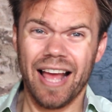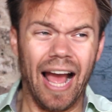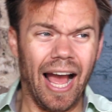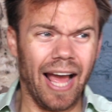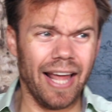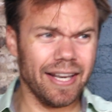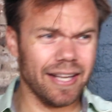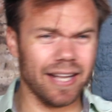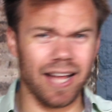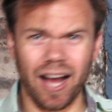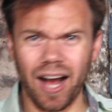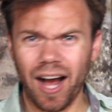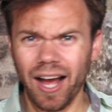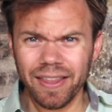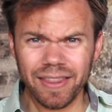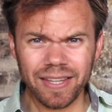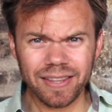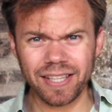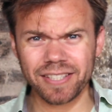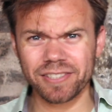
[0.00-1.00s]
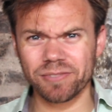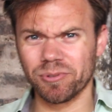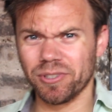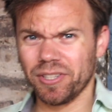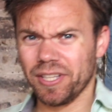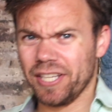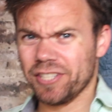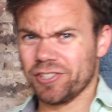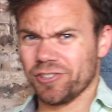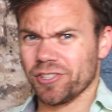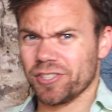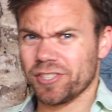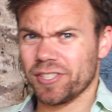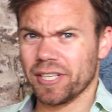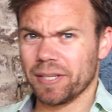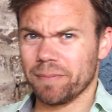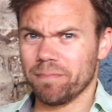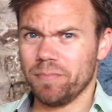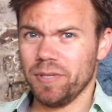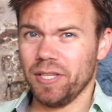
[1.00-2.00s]
And I think that's really
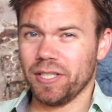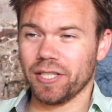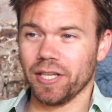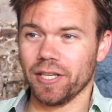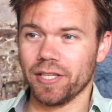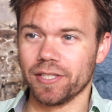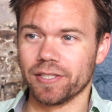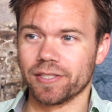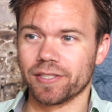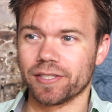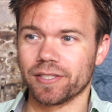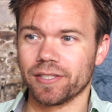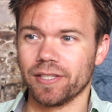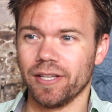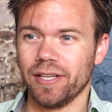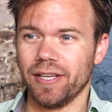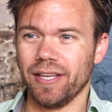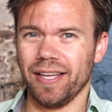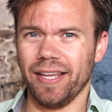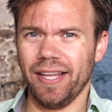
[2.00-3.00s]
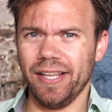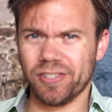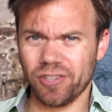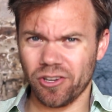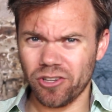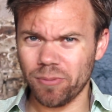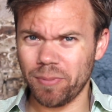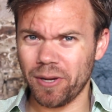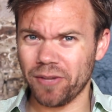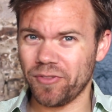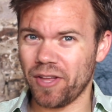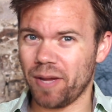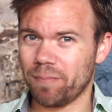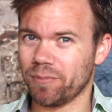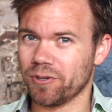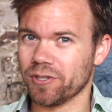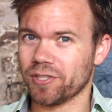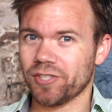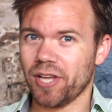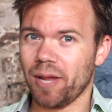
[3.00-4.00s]
interesting because it's all about that
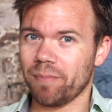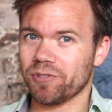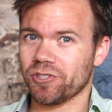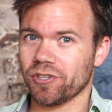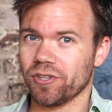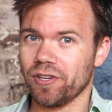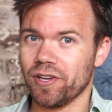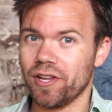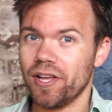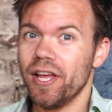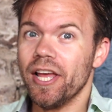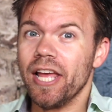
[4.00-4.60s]
perception.